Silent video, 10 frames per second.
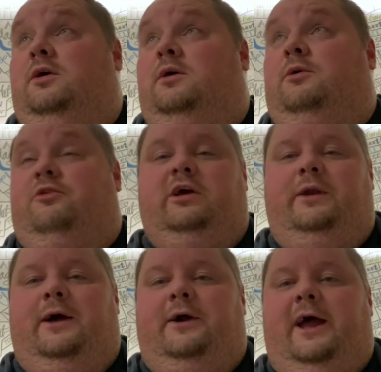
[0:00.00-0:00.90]
I wasn't
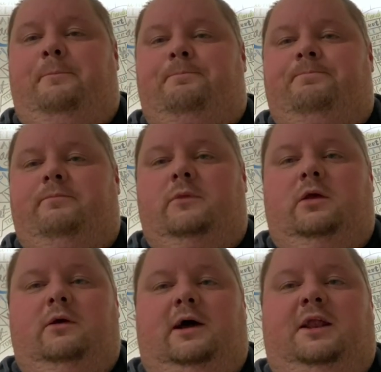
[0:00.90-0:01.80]
going out again.
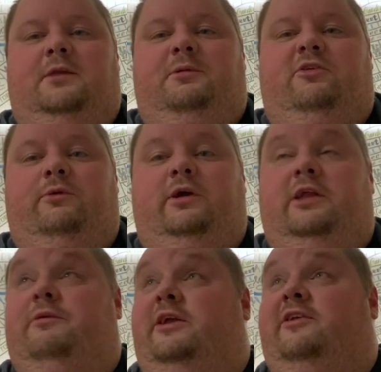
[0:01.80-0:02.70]
And it'd be too
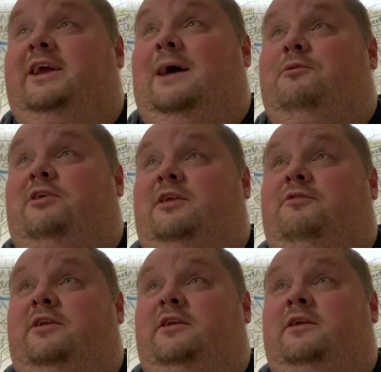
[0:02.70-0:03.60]
early really to capture
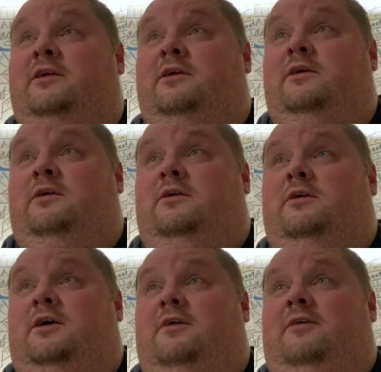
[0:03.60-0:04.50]
anything
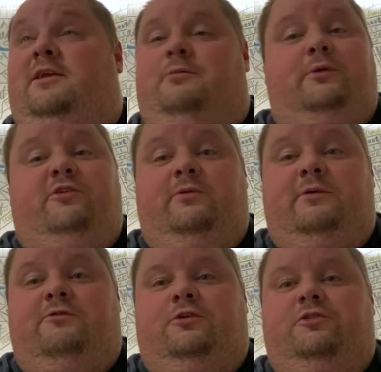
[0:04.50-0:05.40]
of Edinburgh, which is a bit
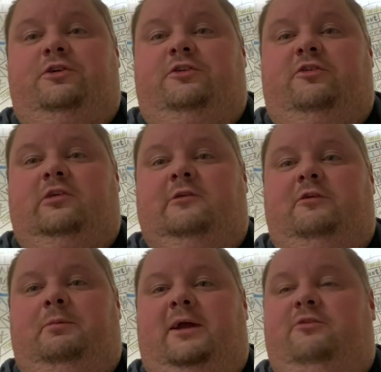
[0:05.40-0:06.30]
unfortunate because it's a lovely
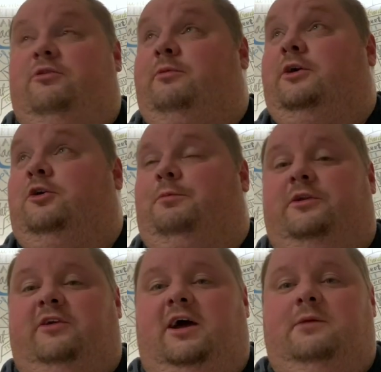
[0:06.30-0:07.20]
place, which I've been a couple of
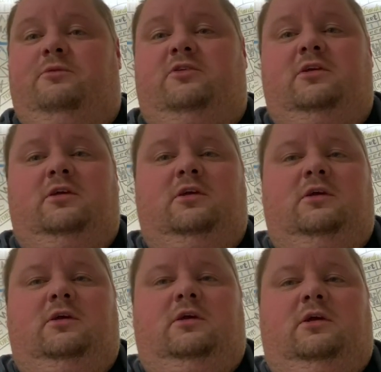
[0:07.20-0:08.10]
times.
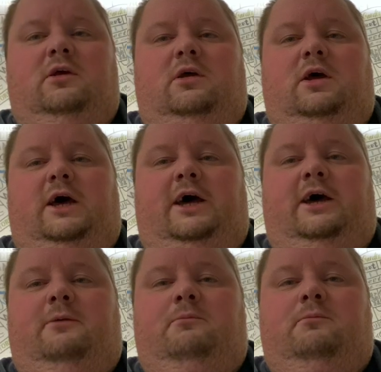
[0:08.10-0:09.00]

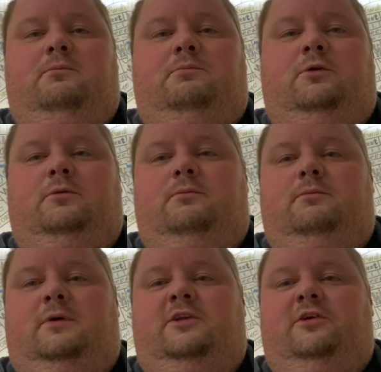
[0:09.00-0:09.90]
But
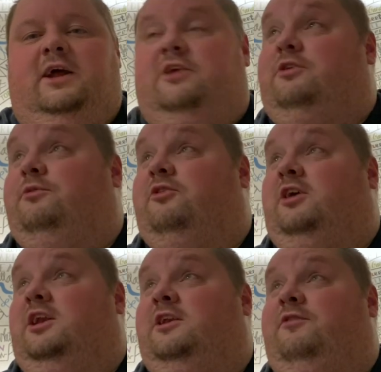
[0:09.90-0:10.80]
I do like a trip to
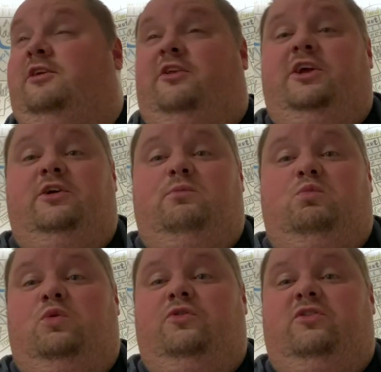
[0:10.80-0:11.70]
Scotland. I think only
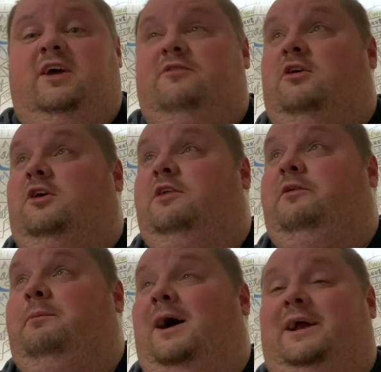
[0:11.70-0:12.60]
once that I've not got
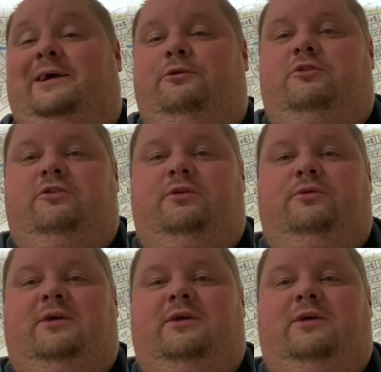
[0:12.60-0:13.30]
anything back, and that was because it was